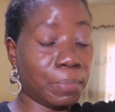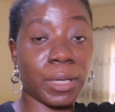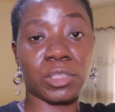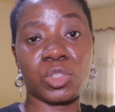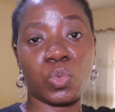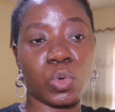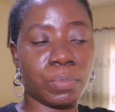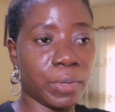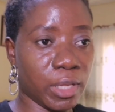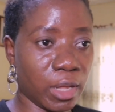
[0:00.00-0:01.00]
past 1
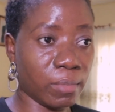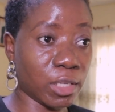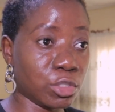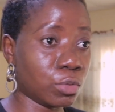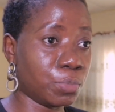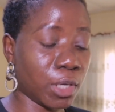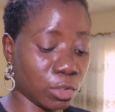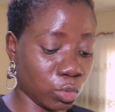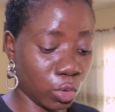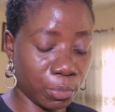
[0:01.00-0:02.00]
p.m. I need to be
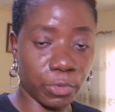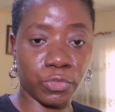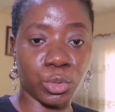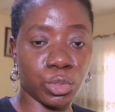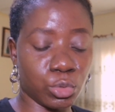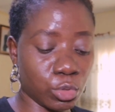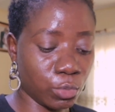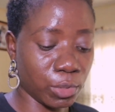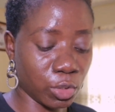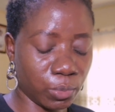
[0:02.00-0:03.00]
at work before 2 to
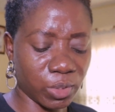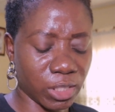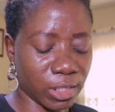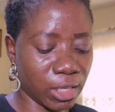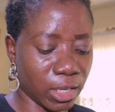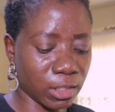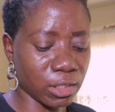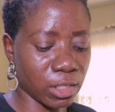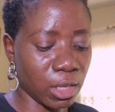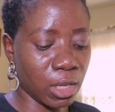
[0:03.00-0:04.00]
meet up with a client